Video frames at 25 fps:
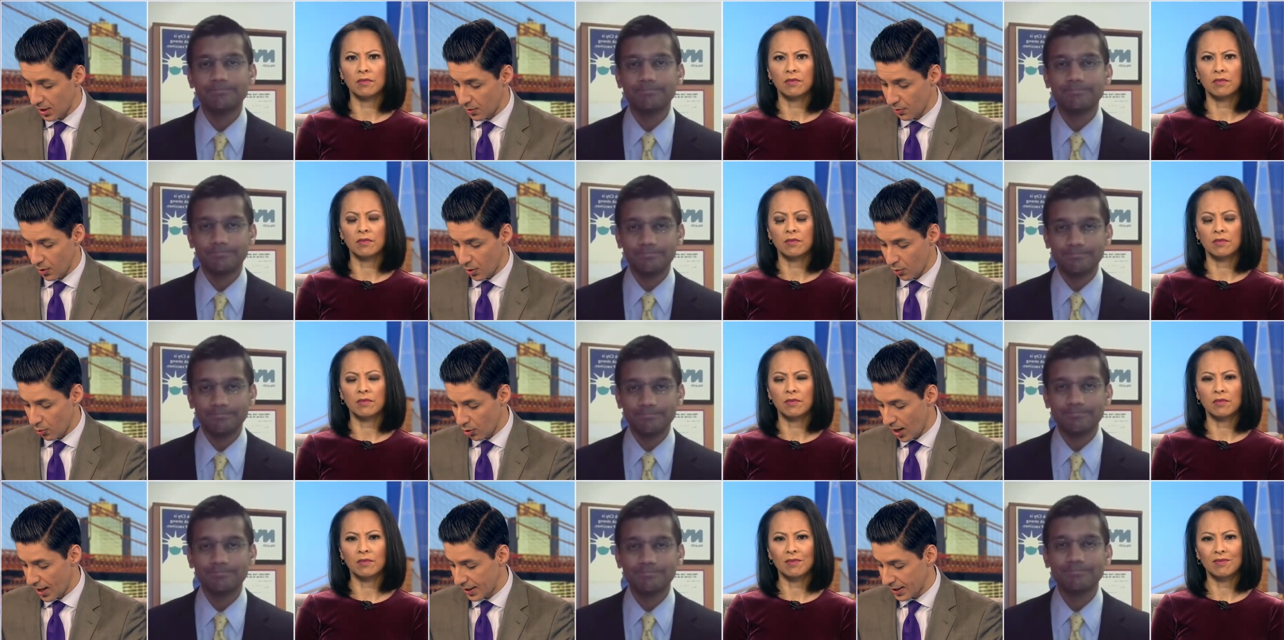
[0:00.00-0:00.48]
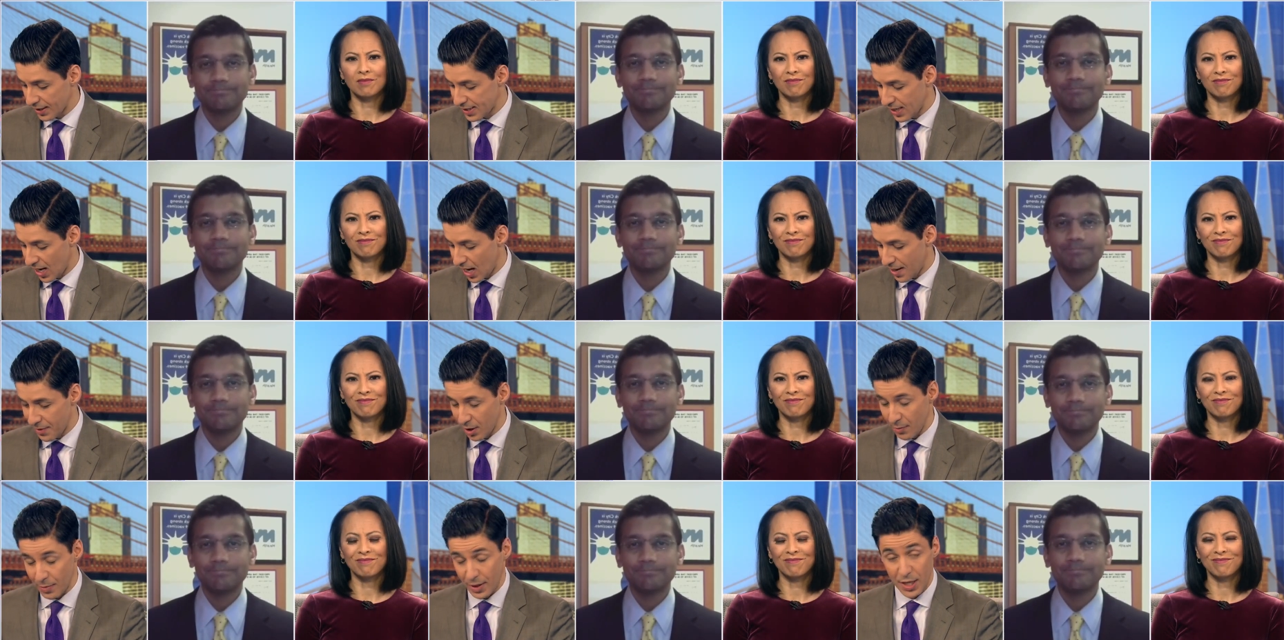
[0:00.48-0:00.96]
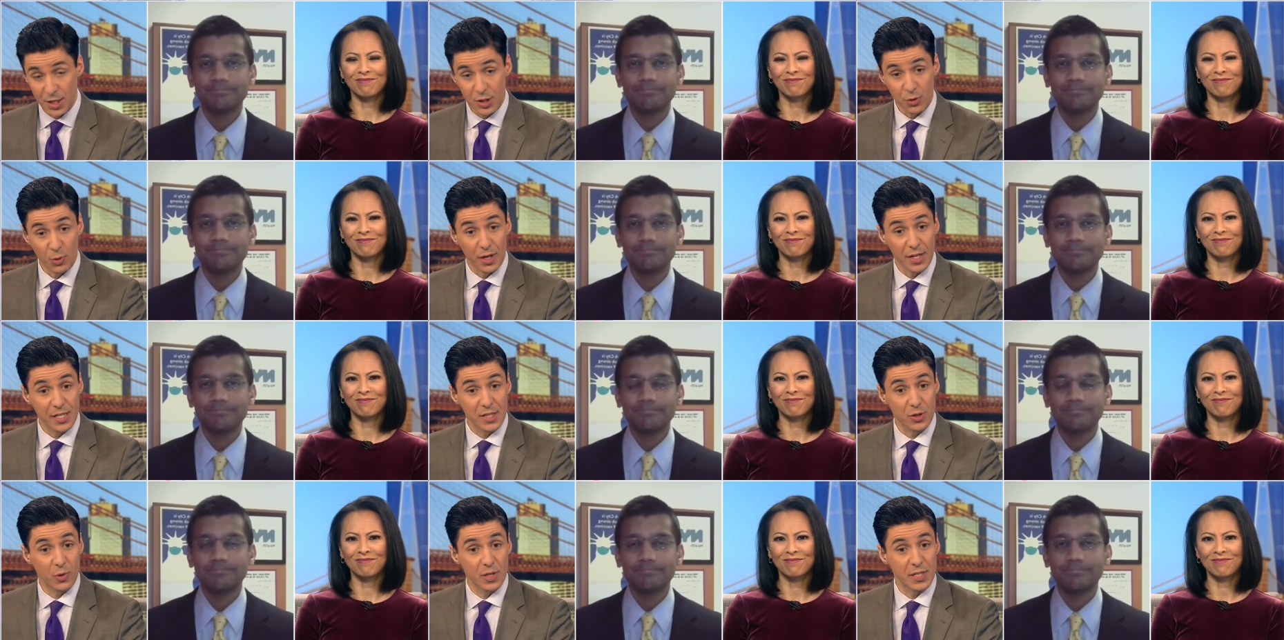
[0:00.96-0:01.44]
Speaker 1: And we're out of time here, but I do
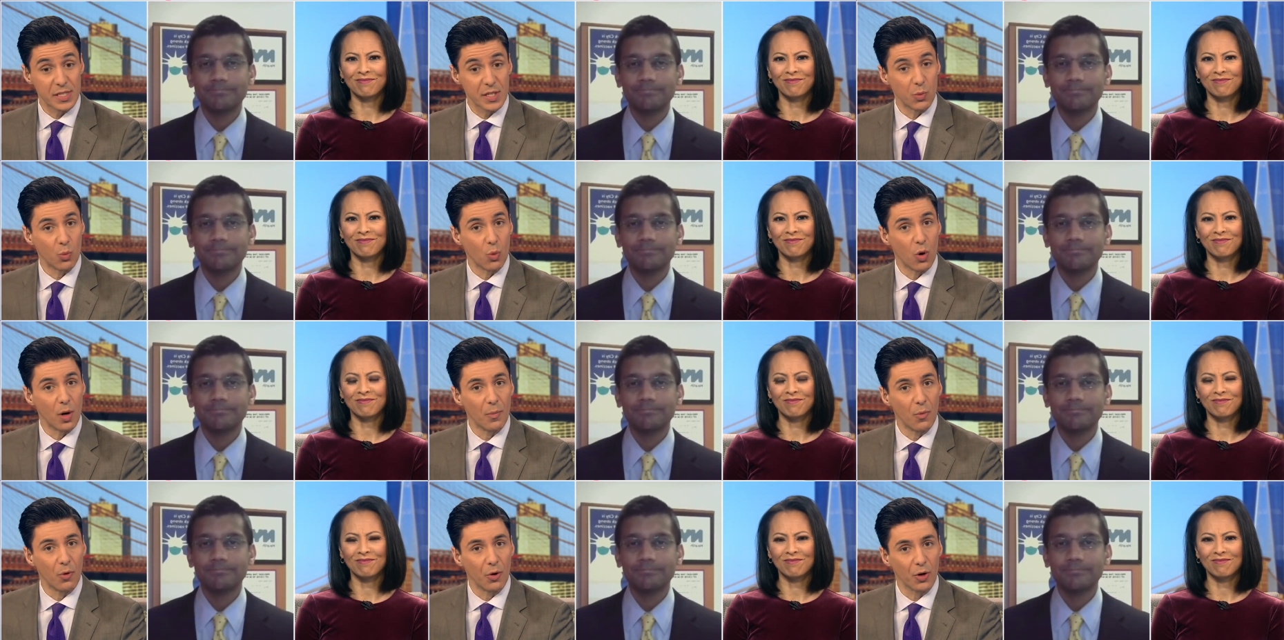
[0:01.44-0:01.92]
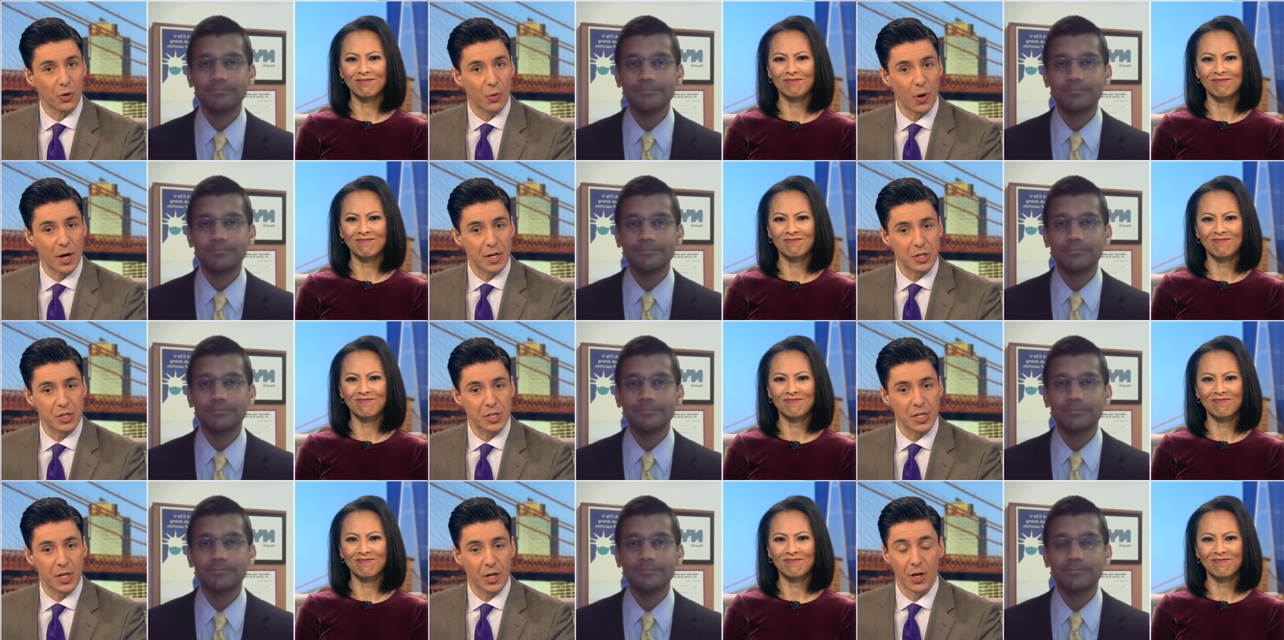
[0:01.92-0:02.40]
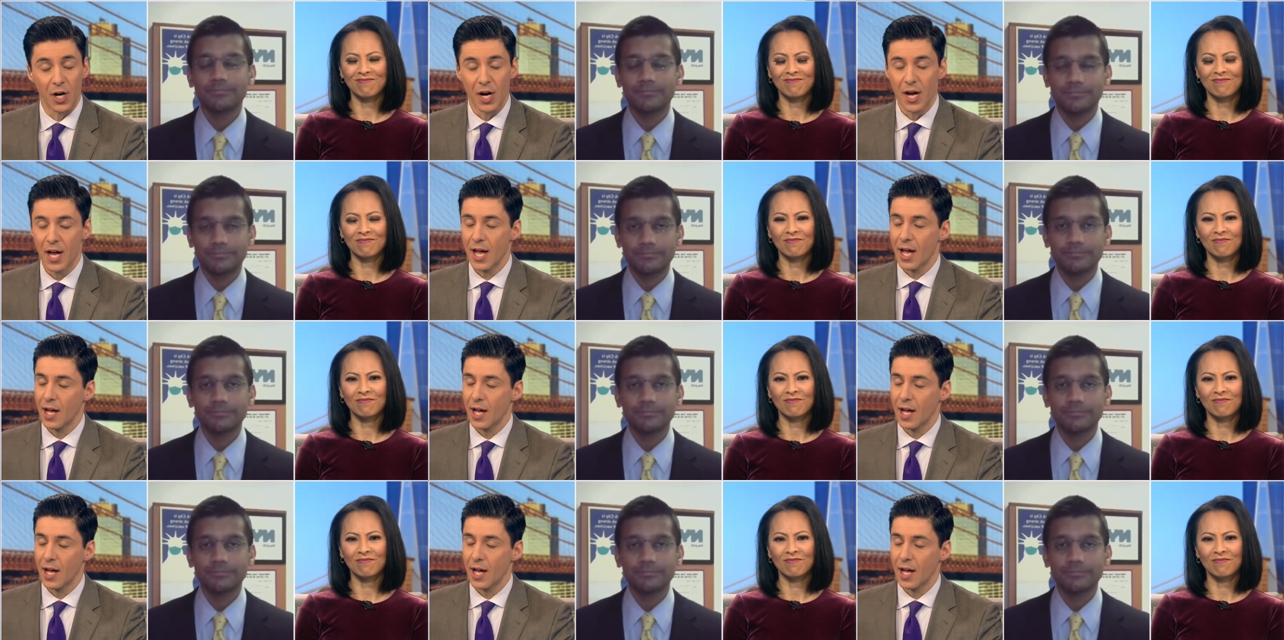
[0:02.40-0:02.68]
want to squeeze in one more question here.